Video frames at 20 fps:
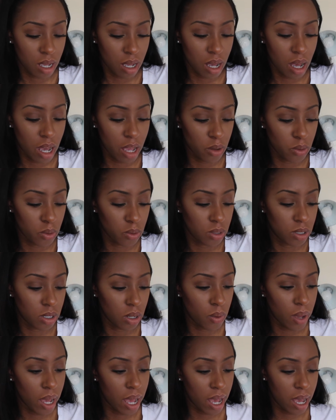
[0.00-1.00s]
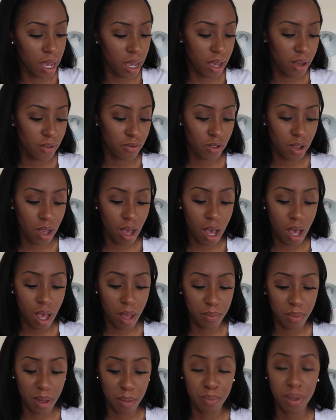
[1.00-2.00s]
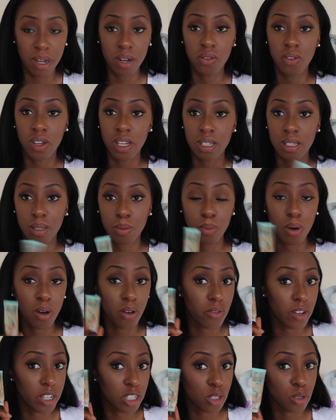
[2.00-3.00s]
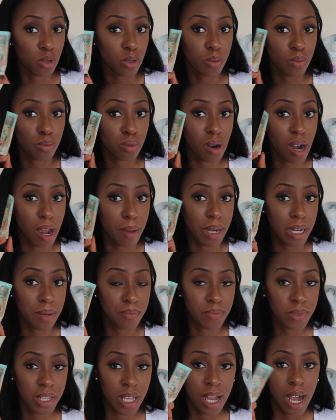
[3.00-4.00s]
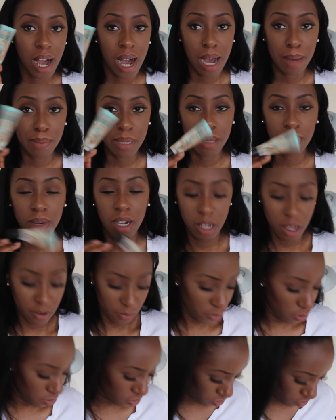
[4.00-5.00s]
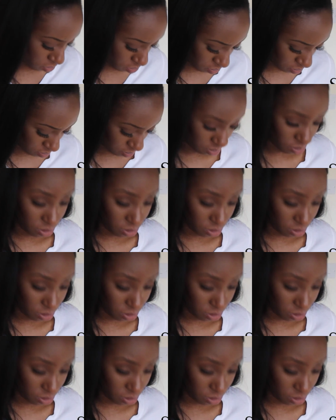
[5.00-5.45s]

I also have my Benefit Professional primer. I'm in the market for